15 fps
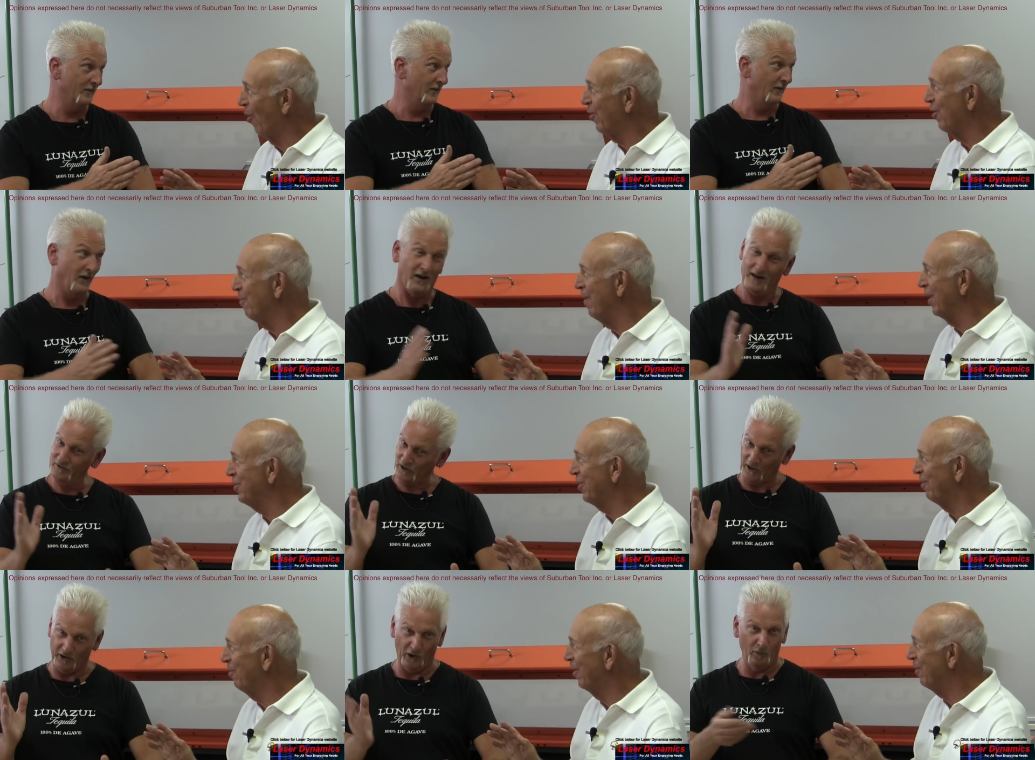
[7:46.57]
Speaker 1: no,
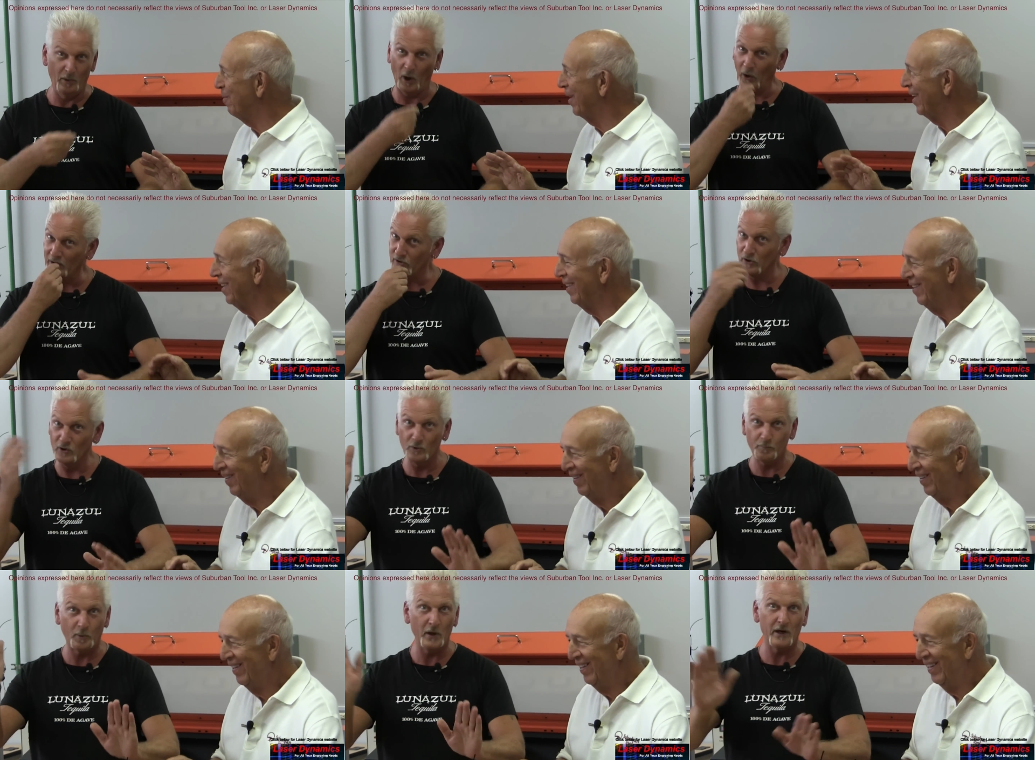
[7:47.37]
It's a hillbilly
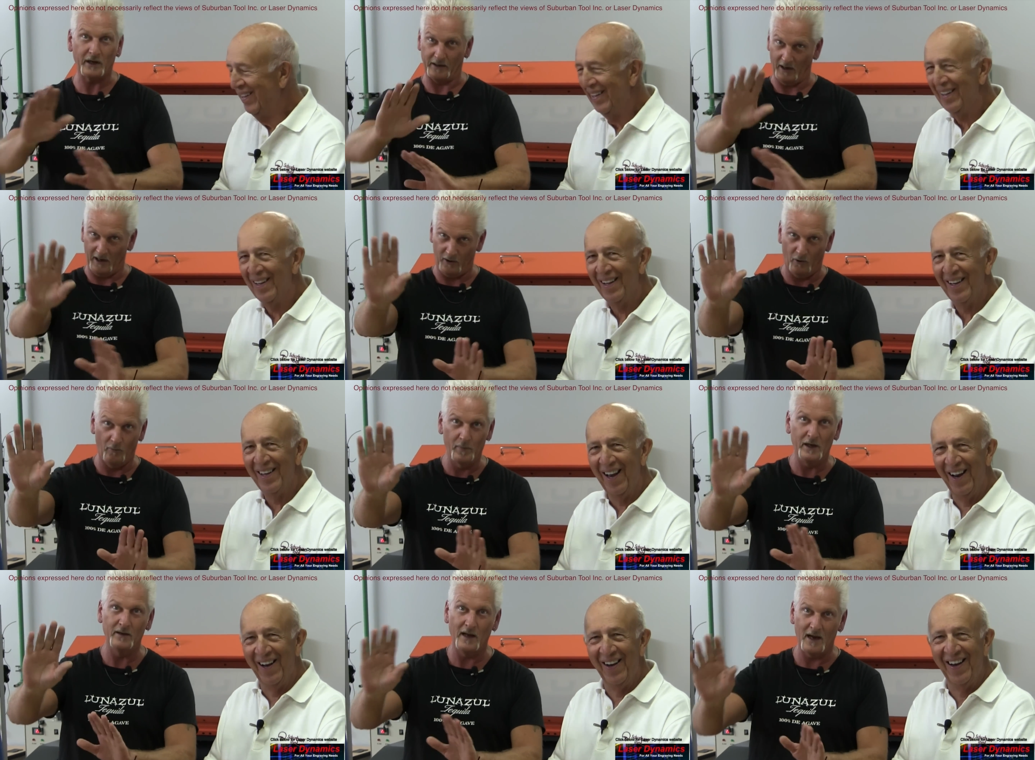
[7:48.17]
toothpick, and I don't
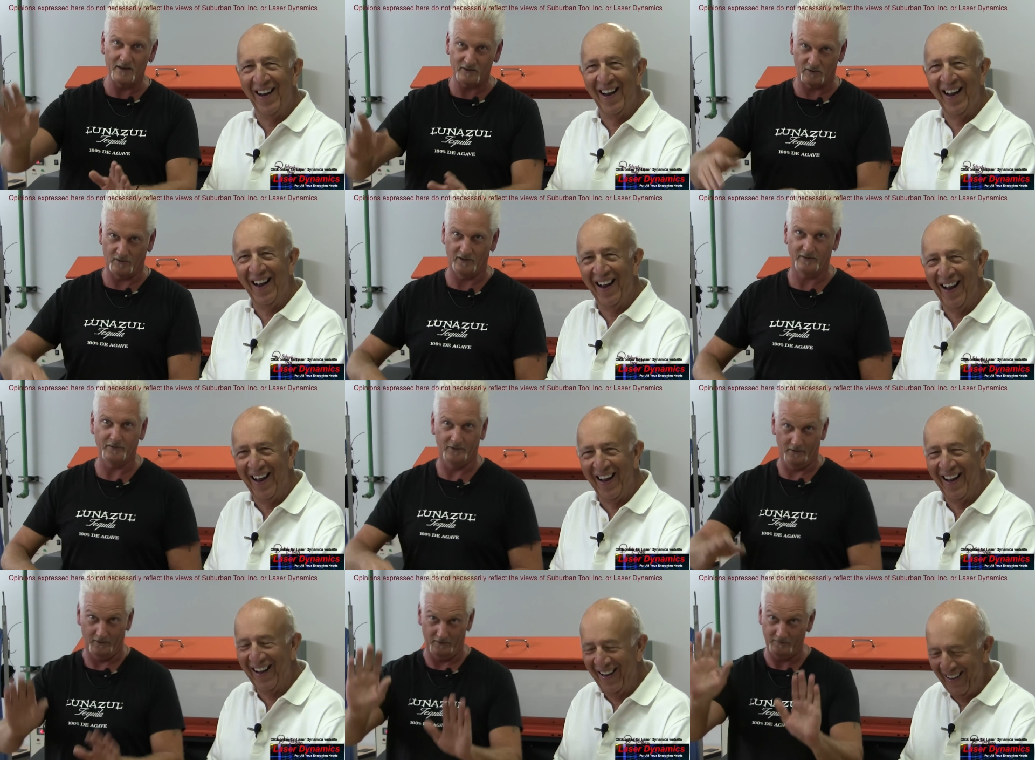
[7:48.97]
mean that to, you
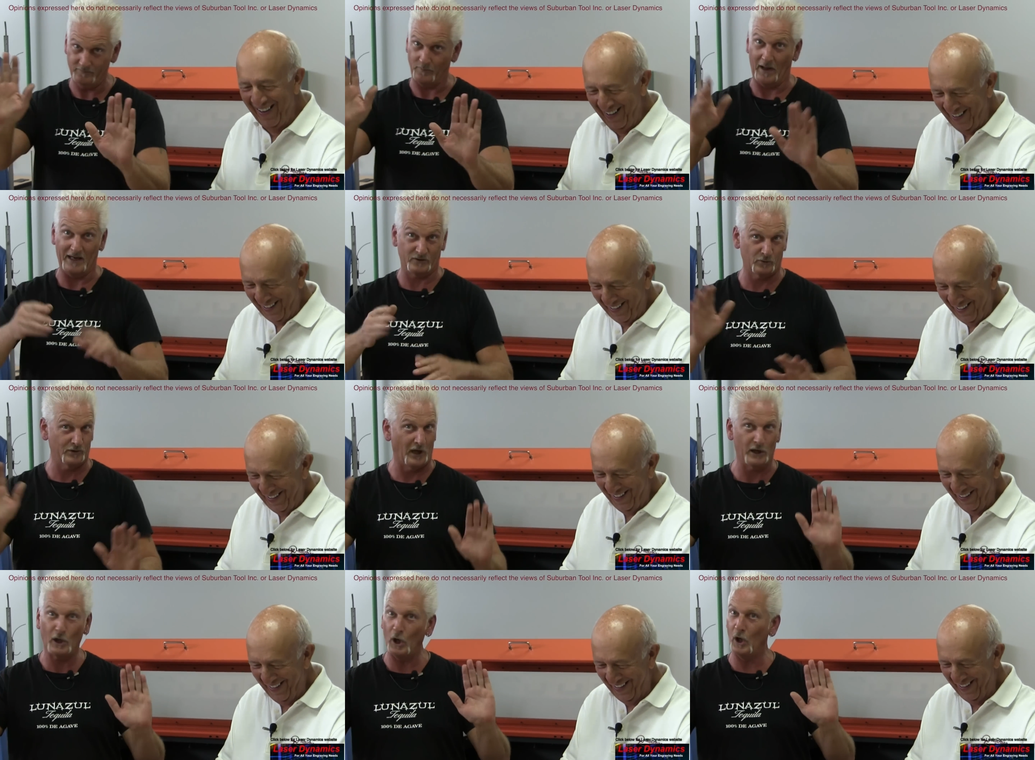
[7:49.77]
know, that's what
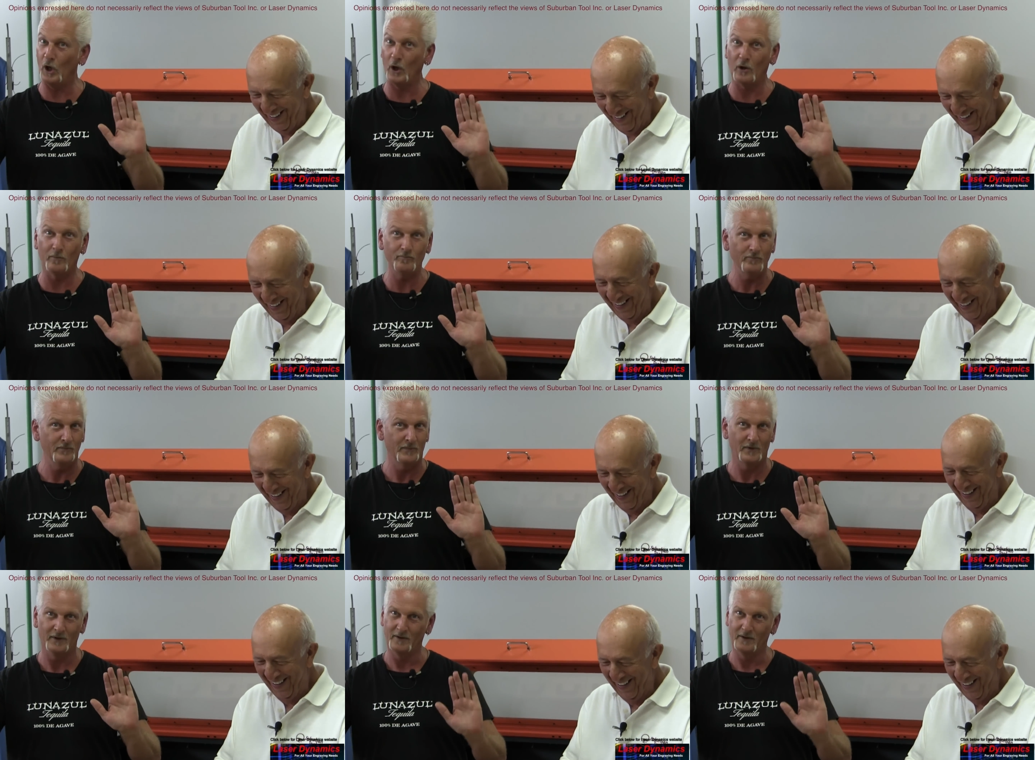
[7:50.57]
they call them.